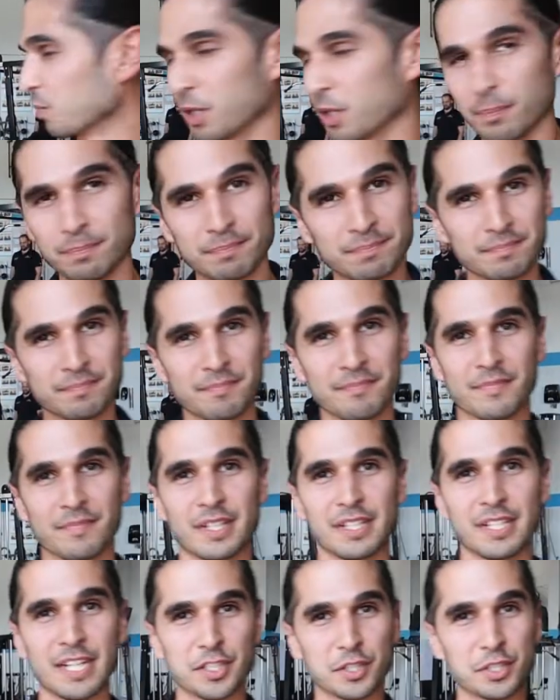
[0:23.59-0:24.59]
room.
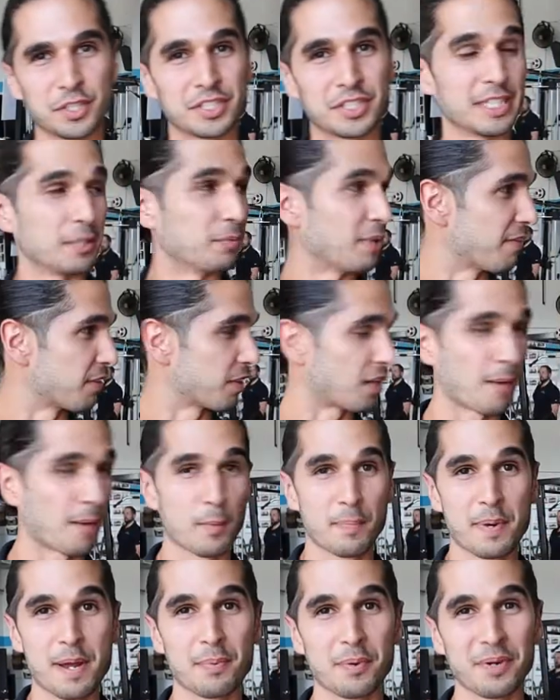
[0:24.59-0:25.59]
And as you can see, we have a
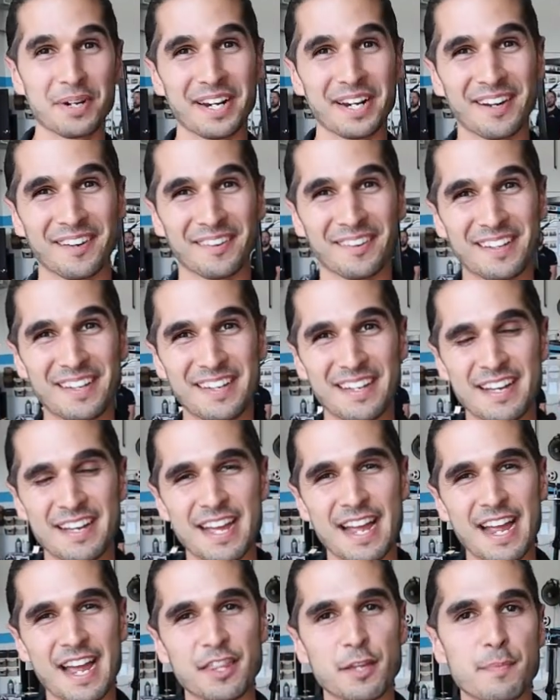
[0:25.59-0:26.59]
couple people in here.
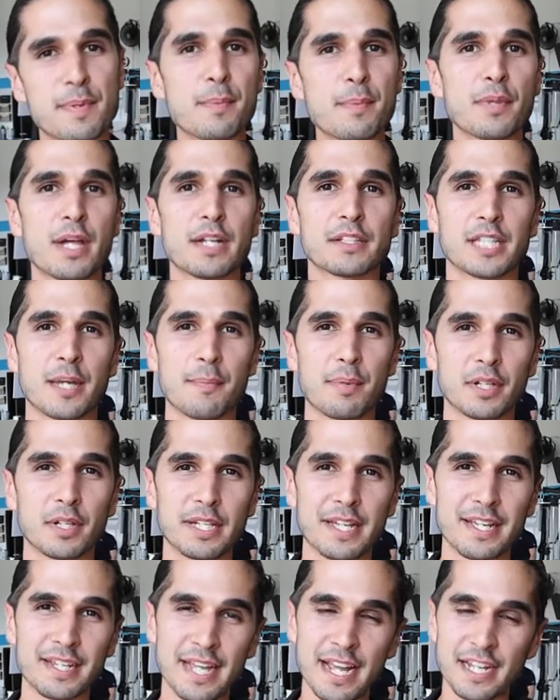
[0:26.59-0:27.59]
And the people that
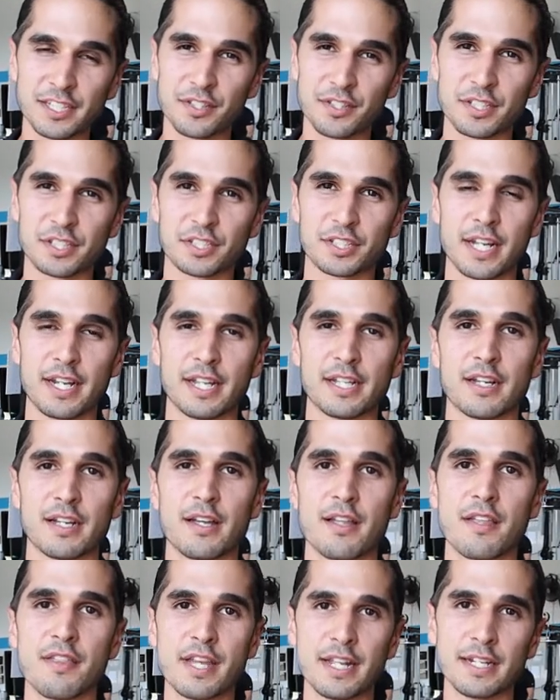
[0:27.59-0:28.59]
typically engage in this setting,
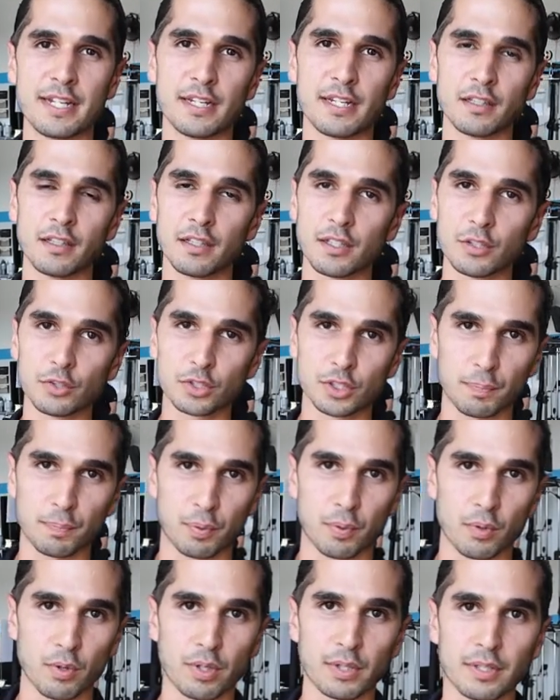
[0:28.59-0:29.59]
they need a little
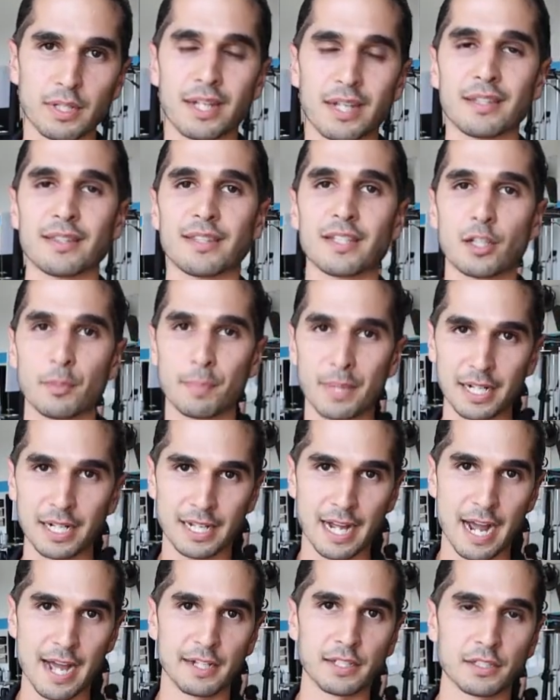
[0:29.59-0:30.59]
support and a little bit of
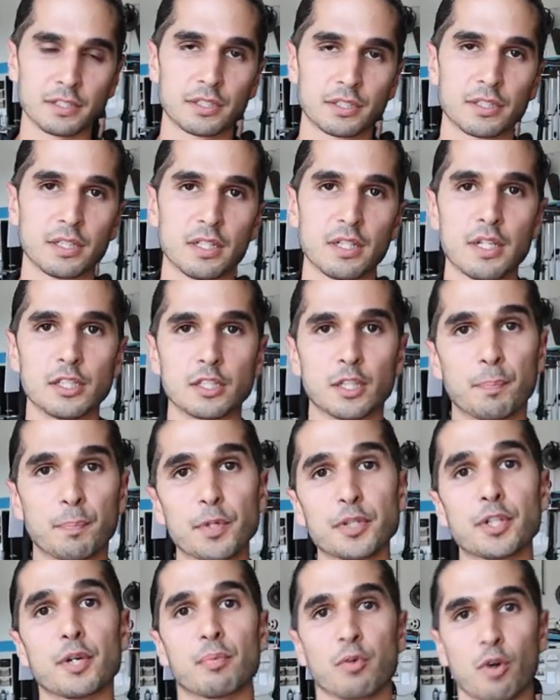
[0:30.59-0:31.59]
guidance to
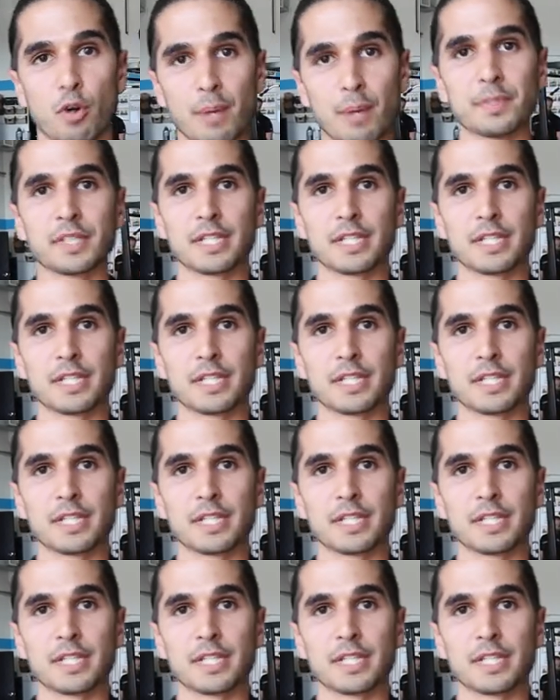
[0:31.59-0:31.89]
put their program